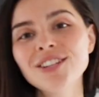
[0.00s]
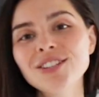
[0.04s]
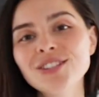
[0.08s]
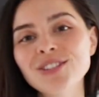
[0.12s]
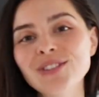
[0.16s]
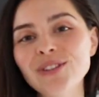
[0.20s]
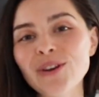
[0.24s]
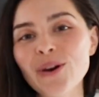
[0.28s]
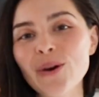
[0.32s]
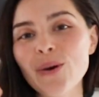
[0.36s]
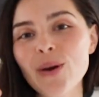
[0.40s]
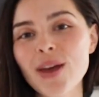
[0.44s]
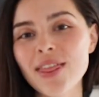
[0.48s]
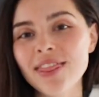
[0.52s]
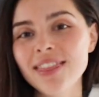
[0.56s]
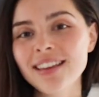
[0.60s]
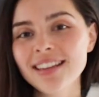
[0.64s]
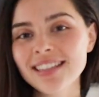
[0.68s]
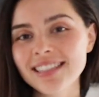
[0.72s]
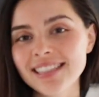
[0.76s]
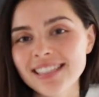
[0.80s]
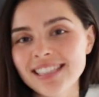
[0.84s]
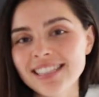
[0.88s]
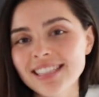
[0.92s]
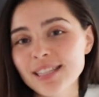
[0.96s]
So
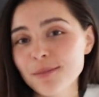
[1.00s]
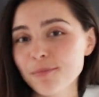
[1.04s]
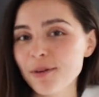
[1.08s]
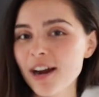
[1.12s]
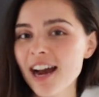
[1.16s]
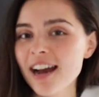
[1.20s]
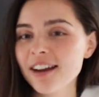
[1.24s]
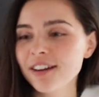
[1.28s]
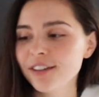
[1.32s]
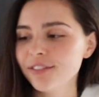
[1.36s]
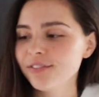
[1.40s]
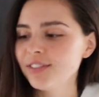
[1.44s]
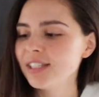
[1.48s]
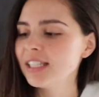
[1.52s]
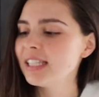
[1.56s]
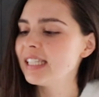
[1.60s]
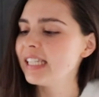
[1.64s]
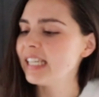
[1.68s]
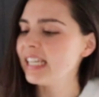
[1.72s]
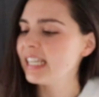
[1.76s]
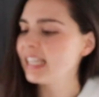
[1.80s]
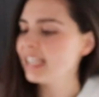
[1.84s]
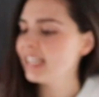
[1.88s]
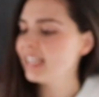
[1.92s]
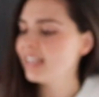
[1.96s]
this is the brand of
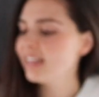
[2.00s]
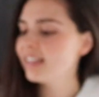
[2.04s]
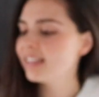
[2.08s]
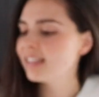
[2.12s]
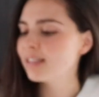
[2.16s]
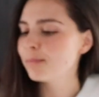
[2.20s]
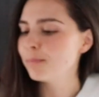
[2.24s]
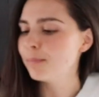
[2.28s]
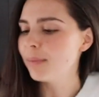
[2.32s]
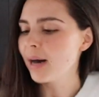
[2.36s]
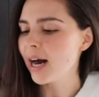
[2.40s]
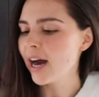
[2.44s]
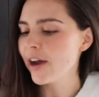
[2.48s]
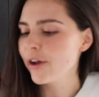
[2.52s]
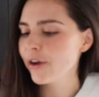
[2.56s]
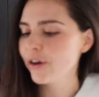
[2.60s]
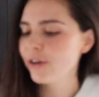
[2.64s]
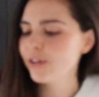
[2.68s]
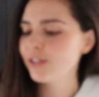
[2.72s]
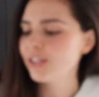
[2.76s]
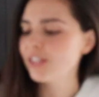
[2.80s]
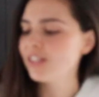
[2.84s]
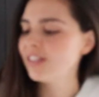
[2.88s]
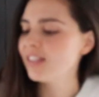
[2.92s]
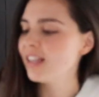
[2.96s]
tzatziki. It's Bio
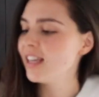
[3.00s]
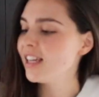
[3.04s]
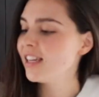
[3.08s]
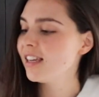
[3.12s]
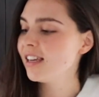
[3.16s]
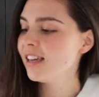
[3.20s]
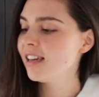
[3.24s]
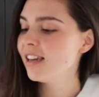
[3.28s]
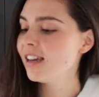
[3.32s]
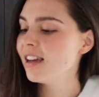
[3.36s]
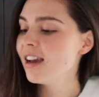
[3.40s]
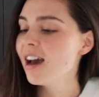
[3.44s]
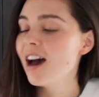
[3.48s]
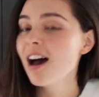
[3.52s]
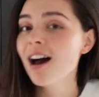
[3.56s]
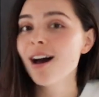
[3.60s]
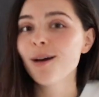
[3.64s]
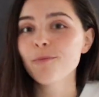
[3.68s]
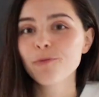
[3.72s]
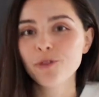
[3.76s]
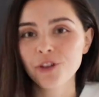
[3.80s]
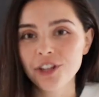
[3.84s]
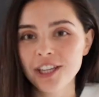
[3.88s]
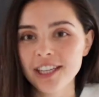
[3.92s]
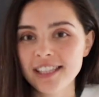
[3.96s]
Tzatziki.
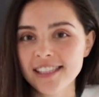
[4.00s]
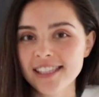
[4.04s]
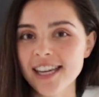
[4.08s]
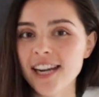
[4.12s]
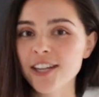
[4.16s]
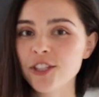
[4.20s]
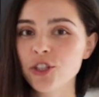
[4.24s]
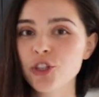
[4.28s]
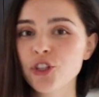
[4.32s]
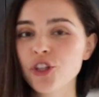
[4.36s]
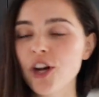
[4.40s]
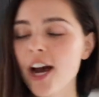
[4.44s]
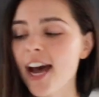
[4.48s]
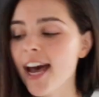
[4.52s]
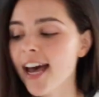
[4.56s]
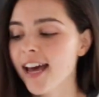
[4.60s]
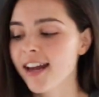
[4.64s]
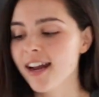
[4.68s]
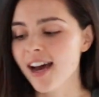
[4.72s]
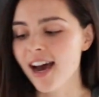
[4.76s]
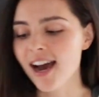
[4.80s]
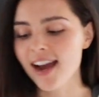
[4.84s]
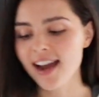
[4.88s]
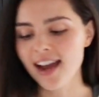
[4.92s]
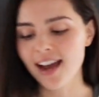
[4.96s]
I'm really excited to try
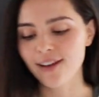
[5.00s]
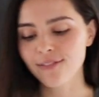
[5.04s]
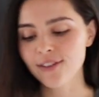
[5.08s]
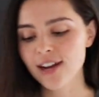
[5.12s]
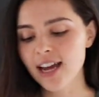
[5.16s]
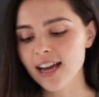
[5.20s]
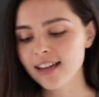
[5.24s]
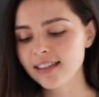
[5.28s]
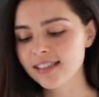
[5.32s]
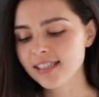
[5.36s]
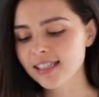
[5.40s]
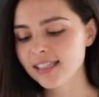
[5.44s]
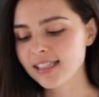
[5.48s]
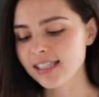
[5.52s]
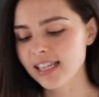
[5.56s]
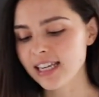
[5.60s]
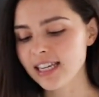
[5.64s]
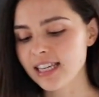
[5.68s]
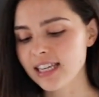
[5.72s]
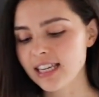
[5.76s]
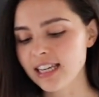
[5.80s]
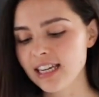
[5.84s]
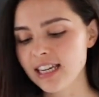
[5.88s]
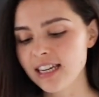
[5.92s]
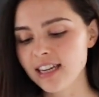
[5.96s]
it. I haven't had
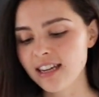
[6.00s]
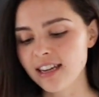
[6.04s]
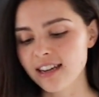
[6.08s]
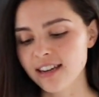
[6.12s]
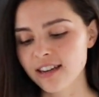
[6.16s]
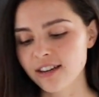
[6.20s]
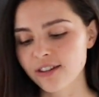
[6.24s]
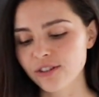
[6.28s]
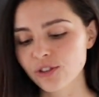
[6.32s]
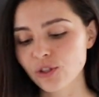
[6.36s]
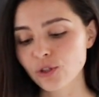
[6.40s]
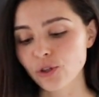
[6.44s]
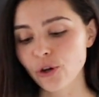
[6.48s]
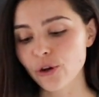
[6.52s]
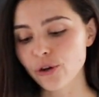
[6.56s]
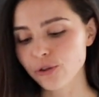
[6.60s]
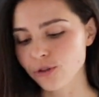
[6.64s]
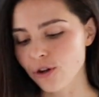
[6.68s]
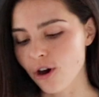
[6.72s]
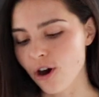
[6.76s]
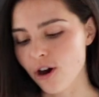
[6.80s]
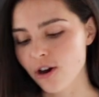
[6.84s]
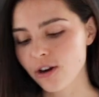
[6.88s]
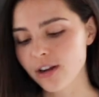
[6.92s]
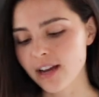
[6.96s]
tzatziki in so
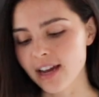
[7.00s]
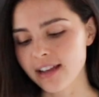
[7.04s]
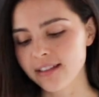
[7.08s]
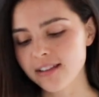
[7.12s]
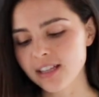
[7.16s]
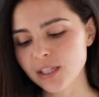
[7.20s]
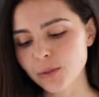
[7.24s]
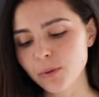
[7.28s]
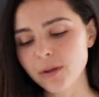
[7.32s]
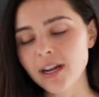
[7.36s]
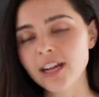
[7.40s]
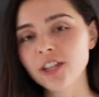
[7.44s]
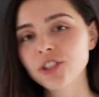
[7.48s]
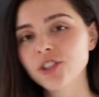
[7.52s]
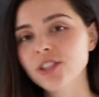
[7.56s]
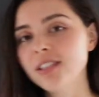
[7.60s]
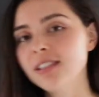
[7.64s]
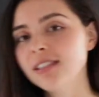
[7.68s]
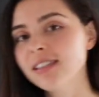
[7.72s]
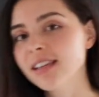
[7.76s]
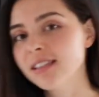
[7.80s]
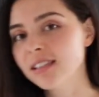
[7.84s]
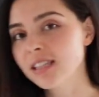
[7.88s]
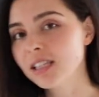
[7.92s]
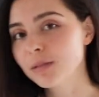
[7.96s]
long, and this one actually
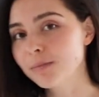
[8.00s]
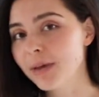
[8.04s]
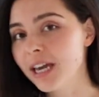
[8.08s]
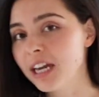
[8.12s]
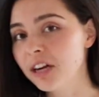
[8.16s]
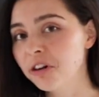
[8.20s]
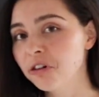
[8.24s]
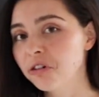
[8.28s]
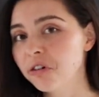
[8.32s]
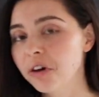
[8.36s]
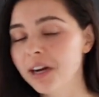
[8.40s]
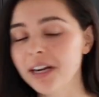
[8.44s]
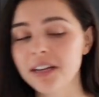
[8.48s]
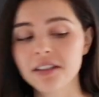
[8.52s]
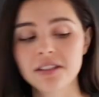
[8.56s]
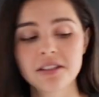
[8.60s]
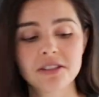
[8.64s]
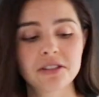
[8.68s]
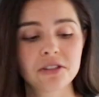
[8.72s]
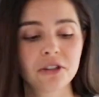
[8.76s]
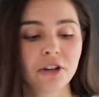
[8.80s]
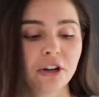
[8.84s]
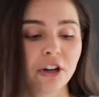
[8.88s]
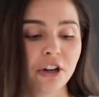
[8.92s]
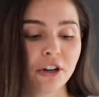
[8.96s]
says it's made in Greece.
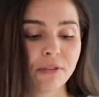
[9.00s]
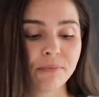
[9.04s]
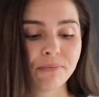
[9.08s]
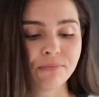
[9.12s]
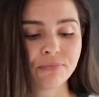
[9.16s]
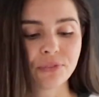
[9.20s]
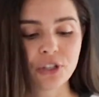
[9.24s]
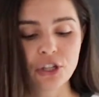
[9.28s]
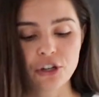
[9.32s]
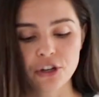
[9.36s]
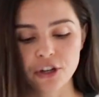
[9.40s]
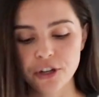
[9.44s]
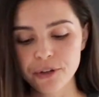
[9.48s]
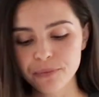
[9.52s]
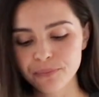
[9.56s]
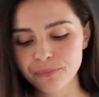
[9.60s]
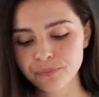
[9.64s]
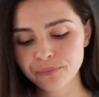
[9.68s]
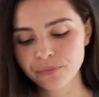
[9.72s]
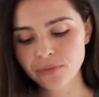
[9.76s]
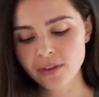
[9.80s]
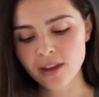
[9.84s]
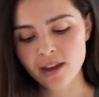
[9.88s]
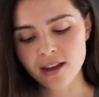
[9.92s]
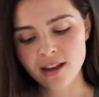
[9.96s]
So, you know,
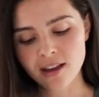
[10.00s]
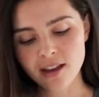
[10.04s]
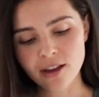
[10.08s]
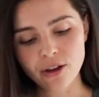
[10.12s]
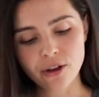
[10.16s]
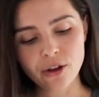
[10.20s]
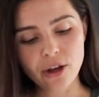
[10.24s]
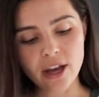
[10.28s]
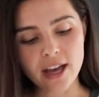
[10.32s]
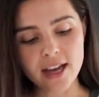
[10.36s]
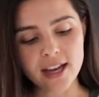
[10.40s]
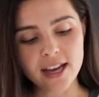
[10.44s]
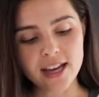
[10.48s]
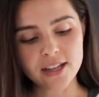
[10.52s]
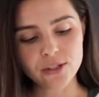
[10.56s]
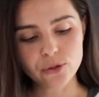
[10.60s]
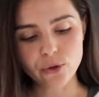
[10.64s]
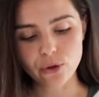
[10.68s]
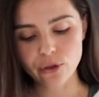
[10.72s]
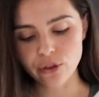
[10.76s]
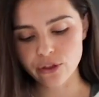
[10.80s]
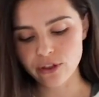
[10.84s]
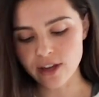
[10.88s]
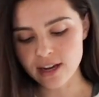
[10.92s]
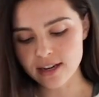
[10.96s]
as
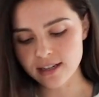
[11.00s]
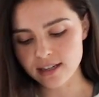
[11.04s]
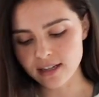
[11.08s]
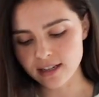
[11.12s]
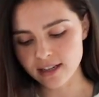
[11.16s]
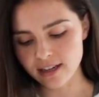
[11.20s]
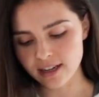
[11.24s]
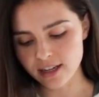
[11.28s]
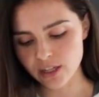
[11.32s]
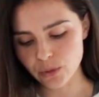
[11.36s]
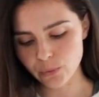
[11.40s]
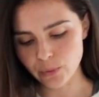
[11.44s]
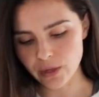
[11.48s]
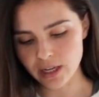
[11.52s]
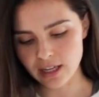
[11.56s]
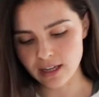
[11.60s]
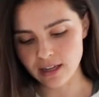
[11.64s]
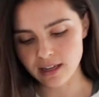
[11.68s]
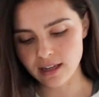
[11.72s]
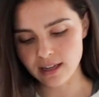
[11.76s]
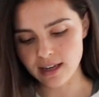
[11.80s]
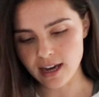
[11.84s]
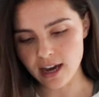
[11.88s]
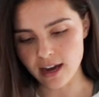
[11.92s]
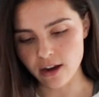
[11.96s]
authentic as we
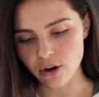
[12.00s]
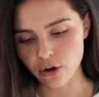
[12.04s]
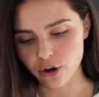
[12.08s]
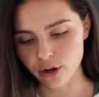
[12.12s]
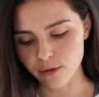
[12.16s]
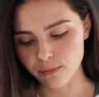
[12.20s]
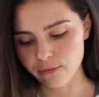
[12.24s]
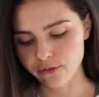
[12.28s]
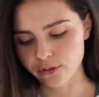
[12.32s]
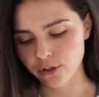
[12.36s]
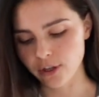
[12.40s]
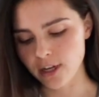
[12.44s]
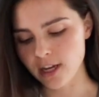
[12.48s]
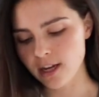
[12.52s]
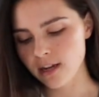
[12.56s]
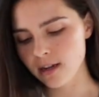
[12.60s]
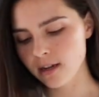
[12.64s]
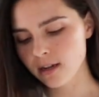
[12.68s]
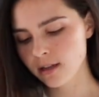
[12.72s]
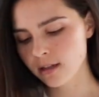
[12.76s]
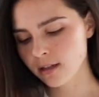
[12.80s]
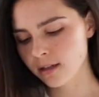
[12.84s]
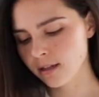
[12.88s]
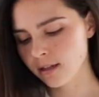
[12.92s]
can get, hopefully.